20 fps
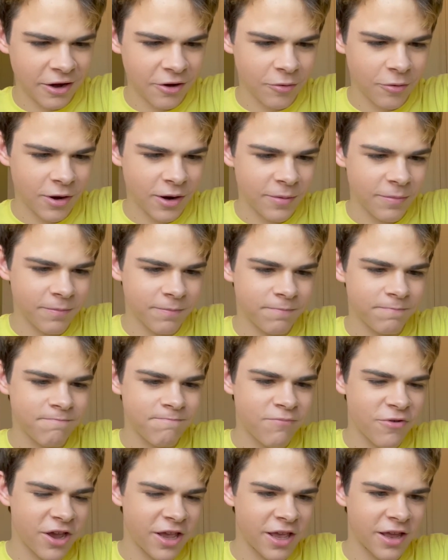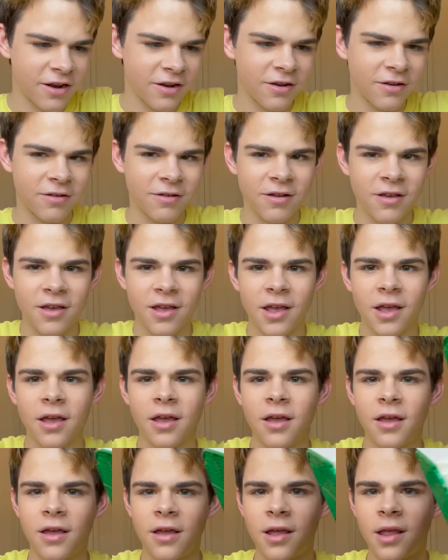don't want to break it.
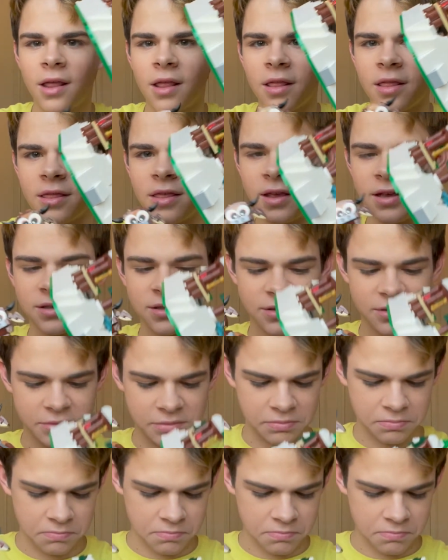This.